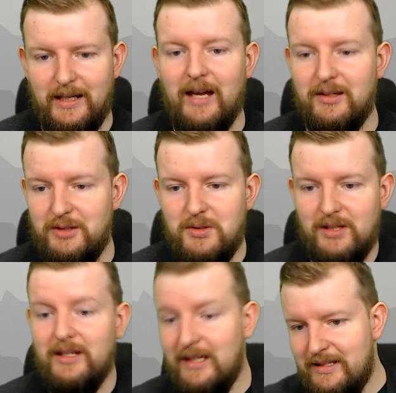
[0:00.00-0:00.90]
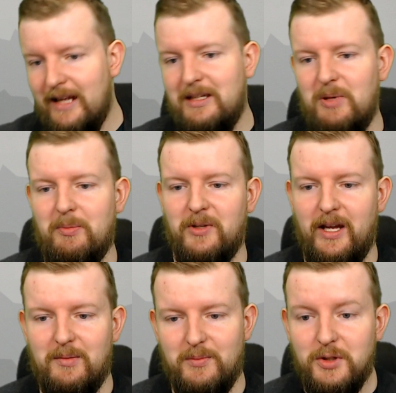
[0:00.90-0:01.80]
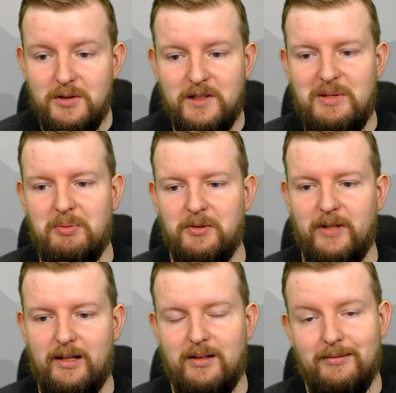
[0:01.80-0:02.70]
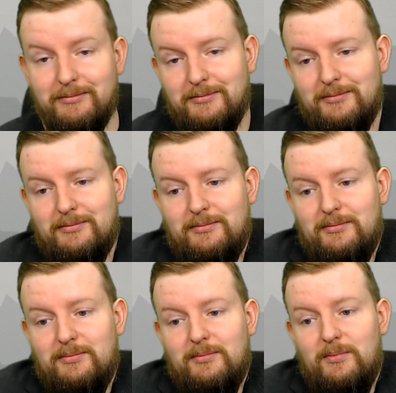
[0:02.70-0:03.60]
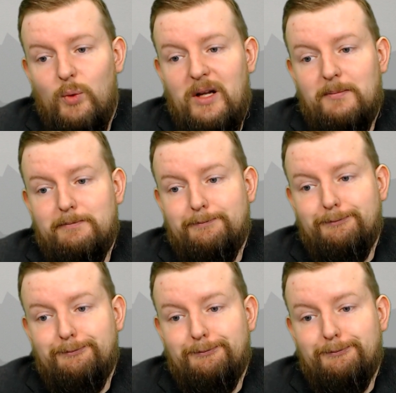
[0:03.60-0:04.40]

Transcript: Yeah, usually, exactly, Pepperline. Usually people are like, well,